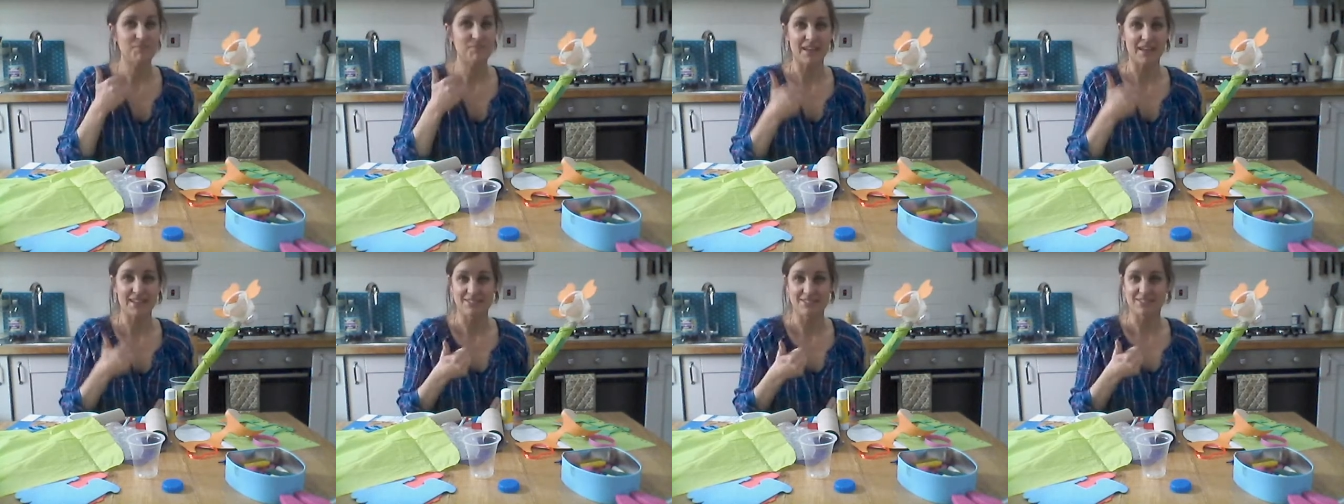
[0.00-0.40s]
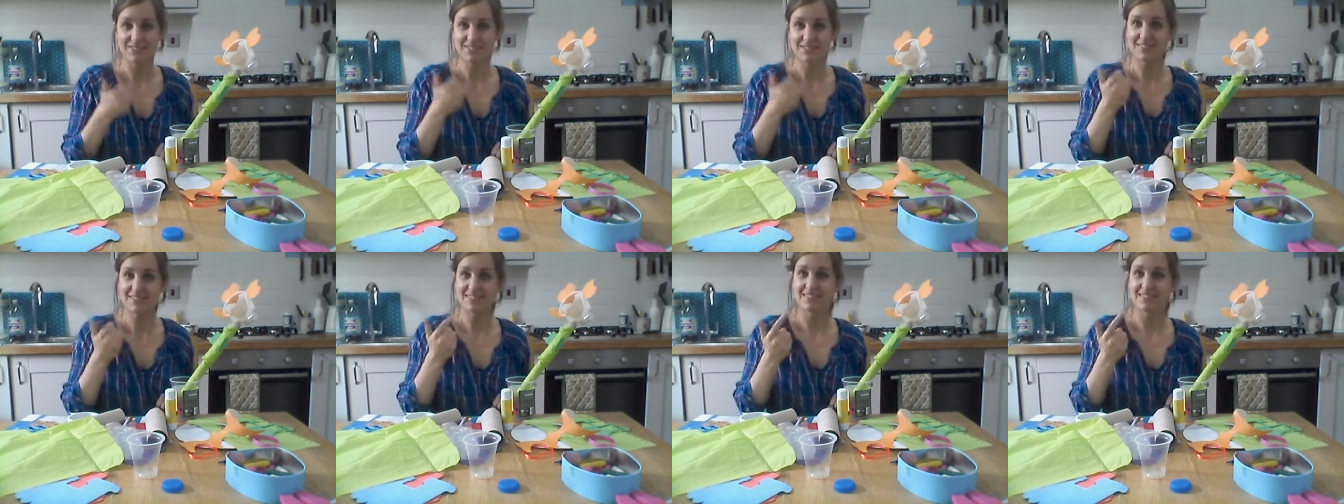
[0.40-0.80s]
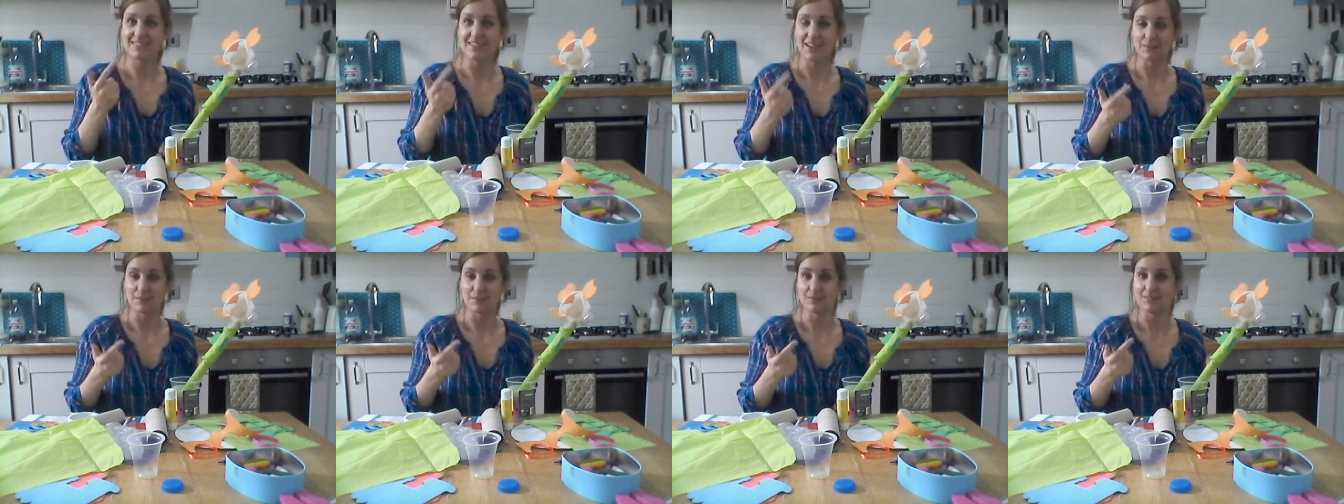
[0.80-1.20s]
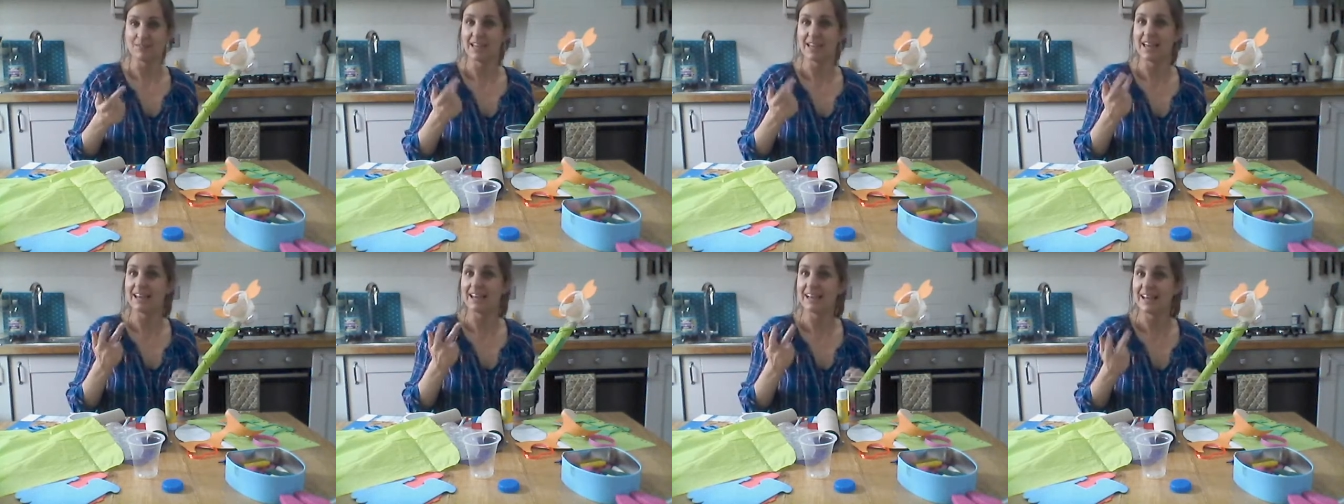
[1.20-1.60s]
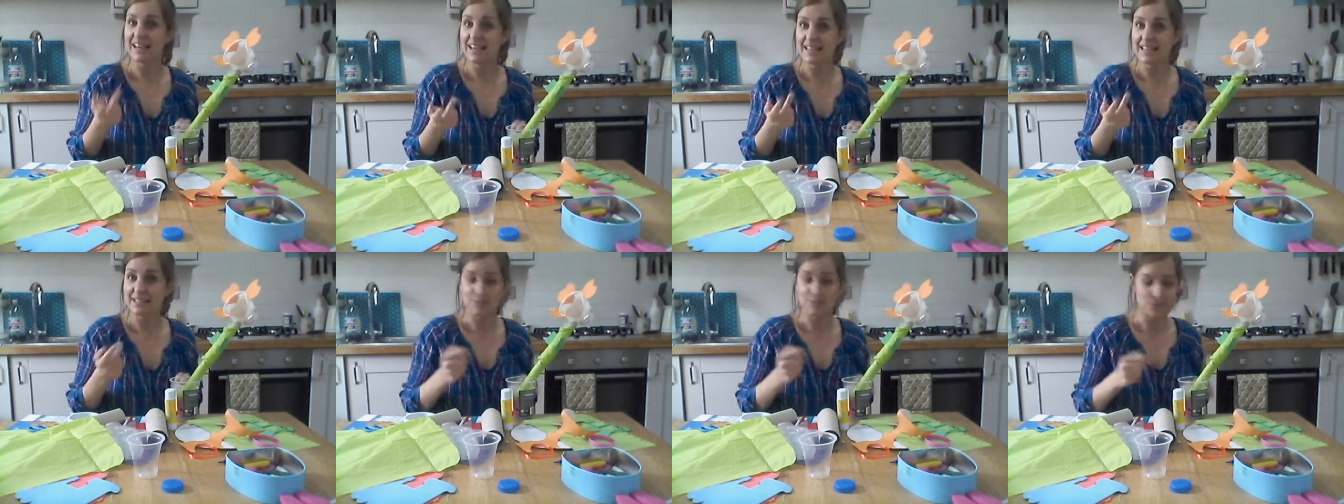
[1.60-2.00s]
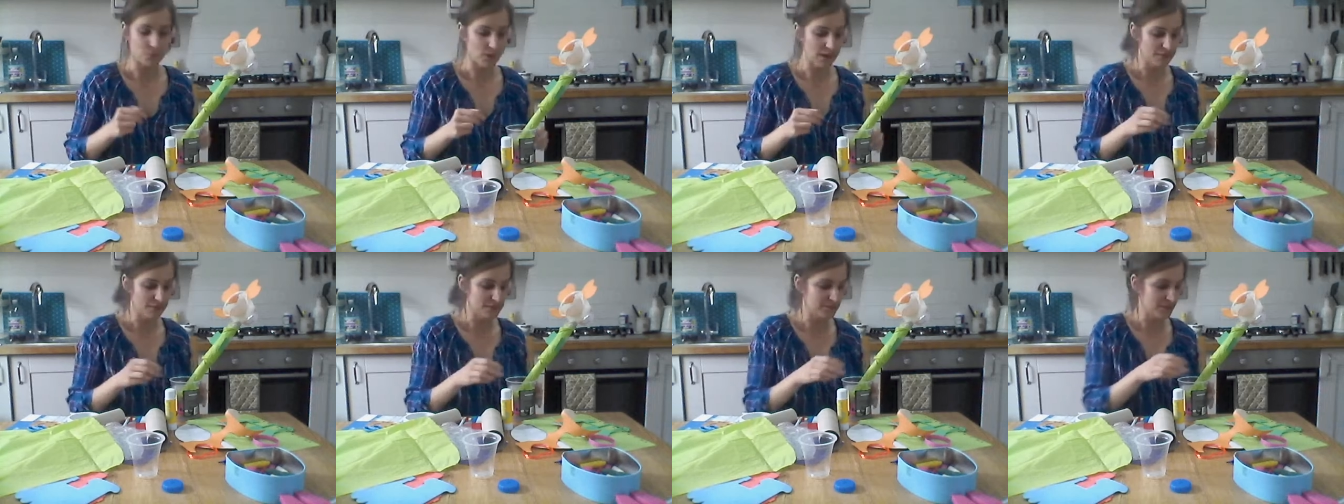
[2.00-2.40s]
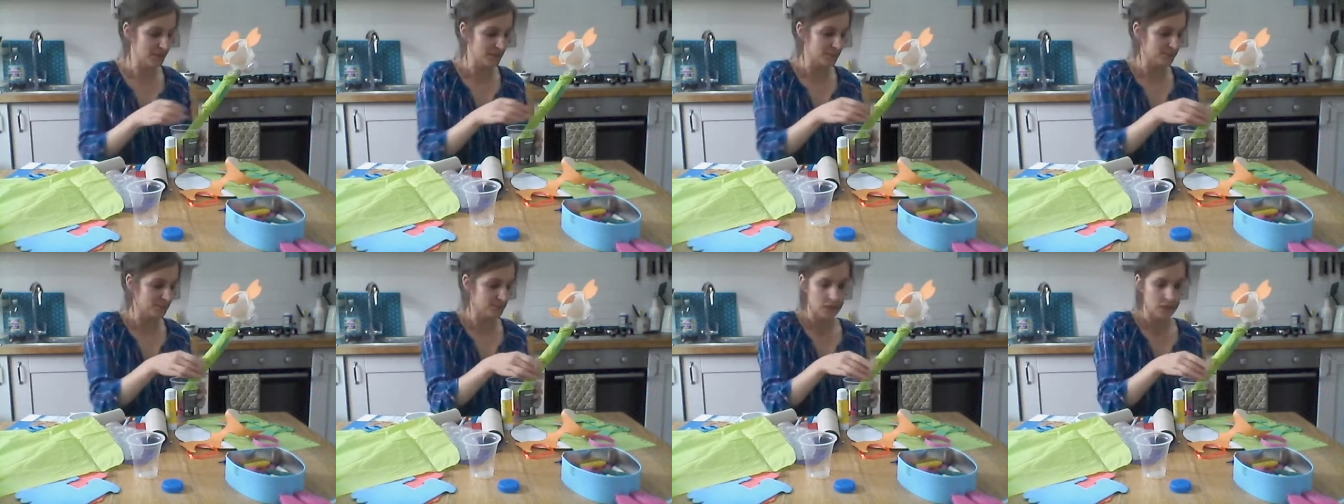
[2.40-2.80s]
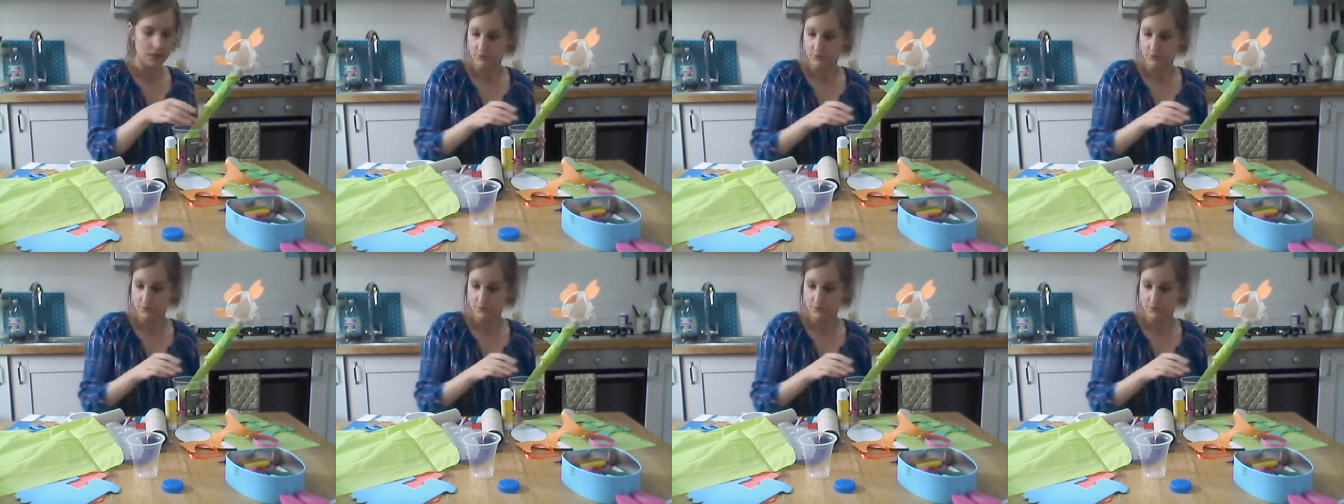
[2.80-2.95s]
Petals, stems, and leaves. Well done.